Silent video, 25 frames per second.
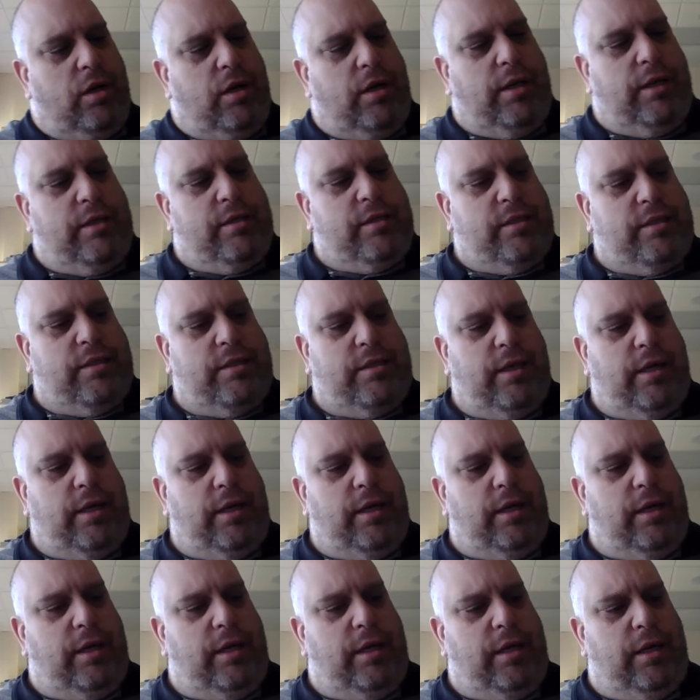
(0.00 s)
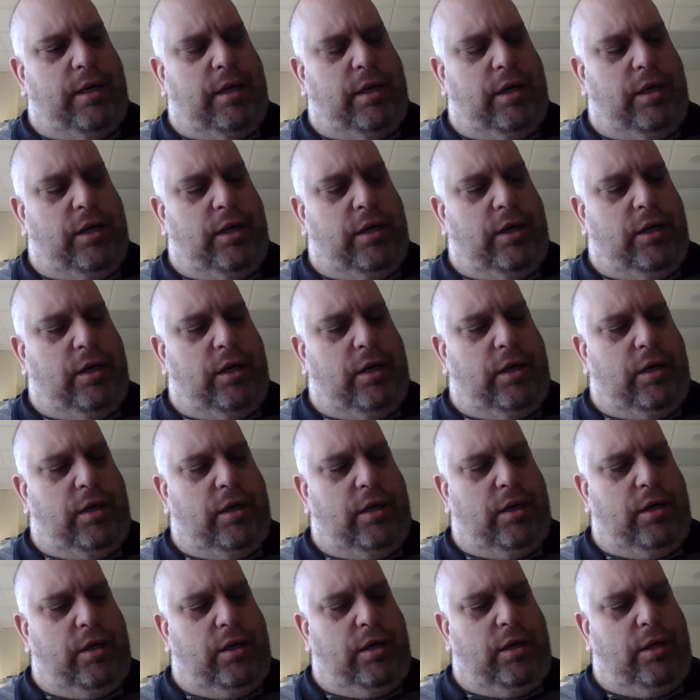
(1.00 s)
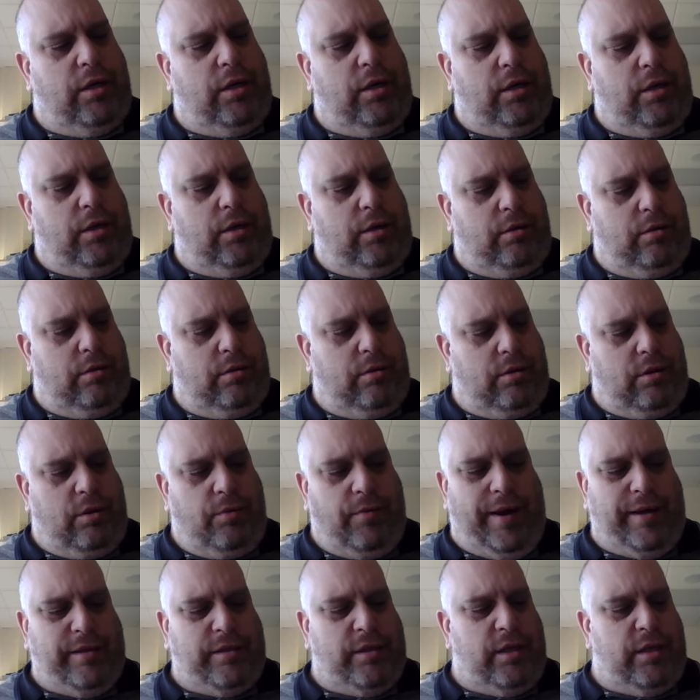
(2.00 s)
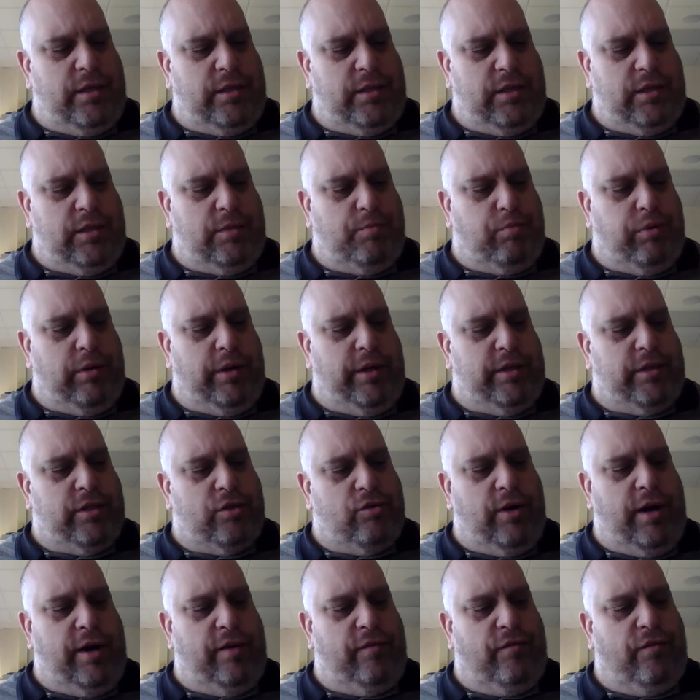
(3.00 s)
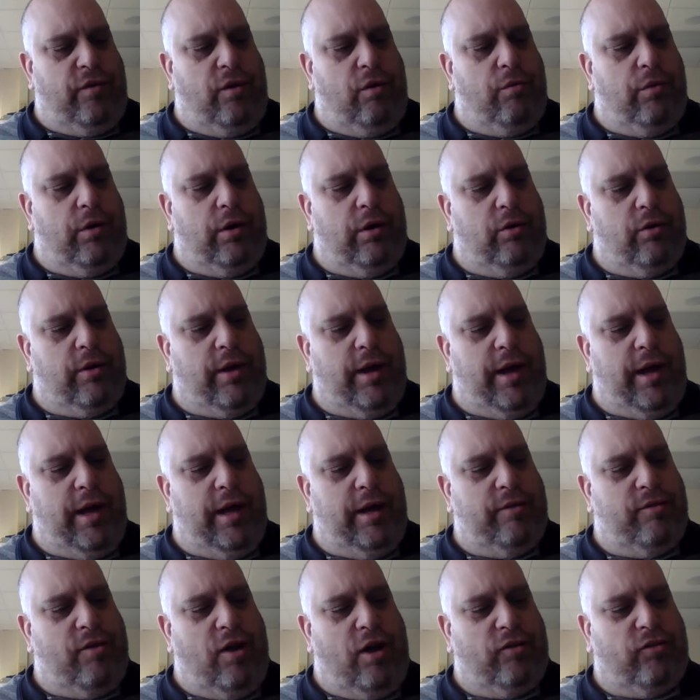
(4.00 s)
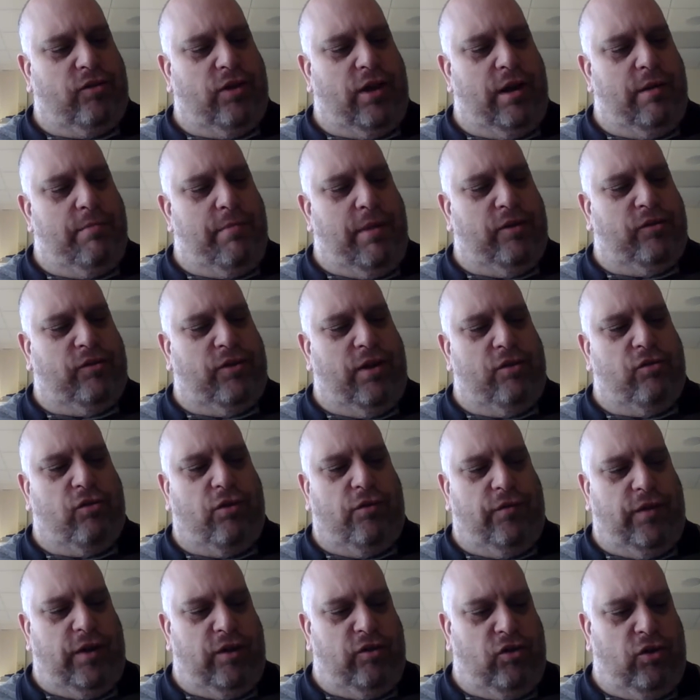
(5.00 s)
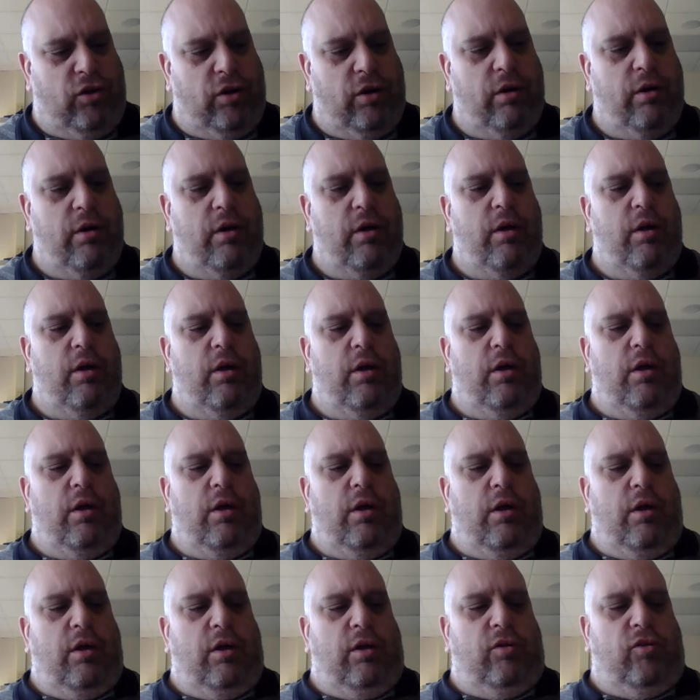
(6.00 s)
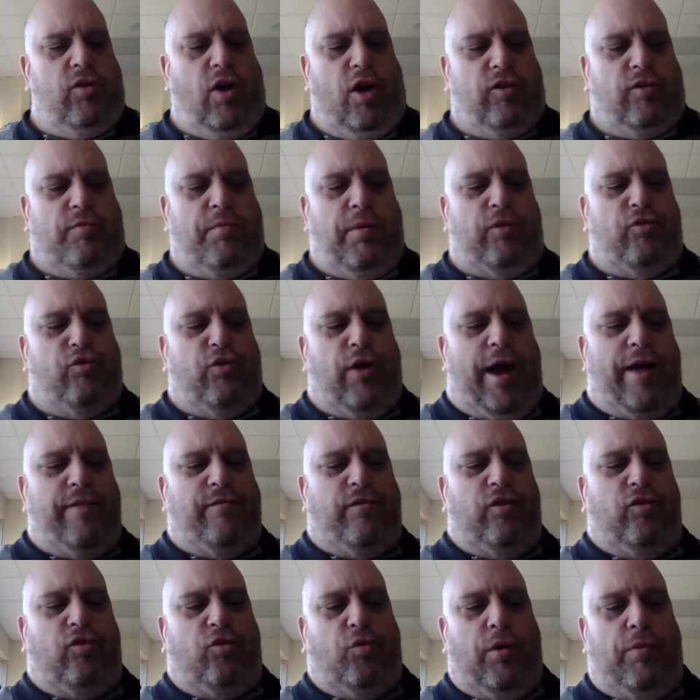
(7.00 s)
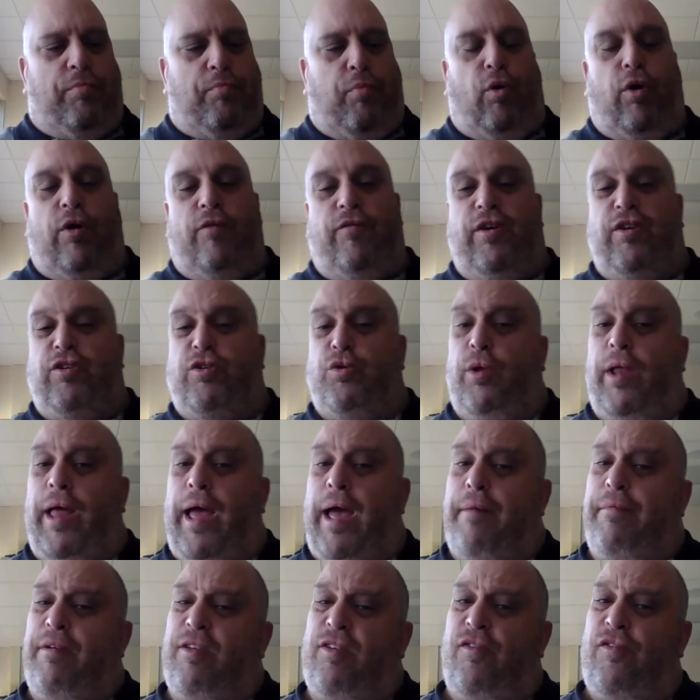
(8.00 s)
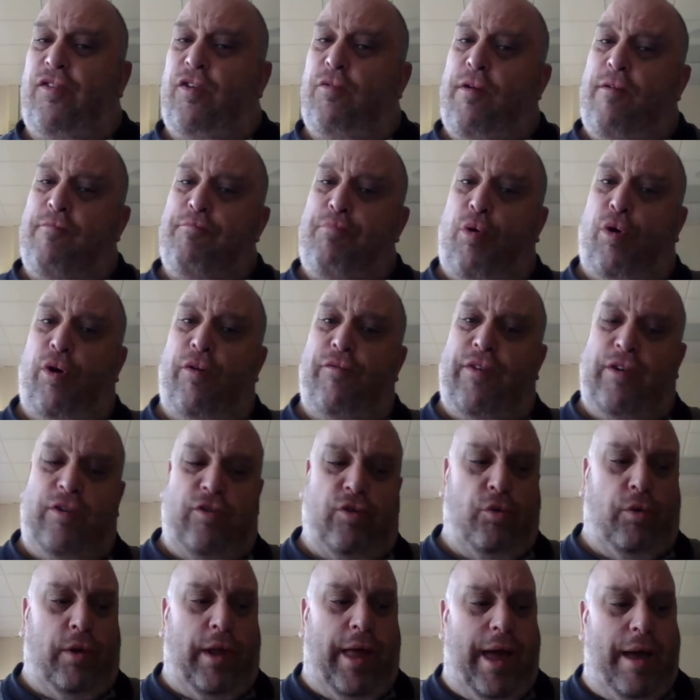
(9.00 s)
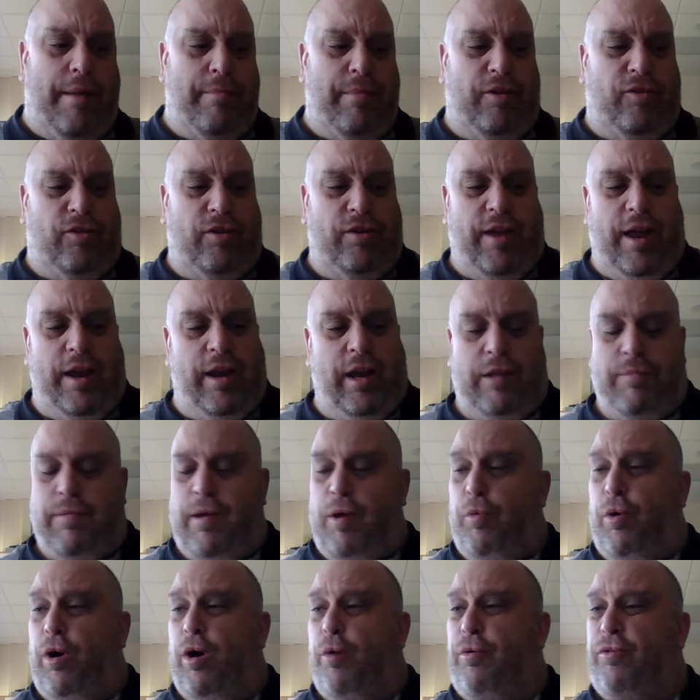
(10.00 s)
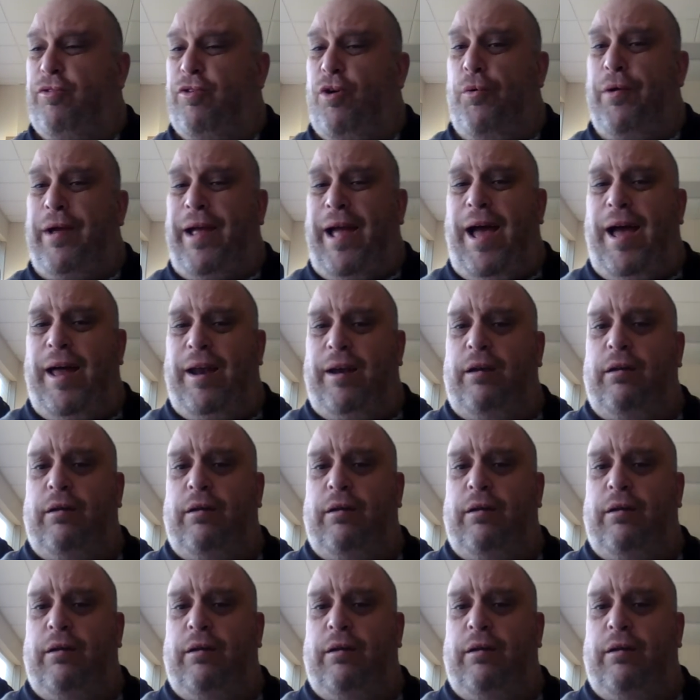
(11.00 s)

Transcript: Let's see. The rest of this is pretty straightforward, okay? It talks again about central vision. Talks about drivers with poor visual habits. If you have poor visual habits, you tend not to be aware of what's going on,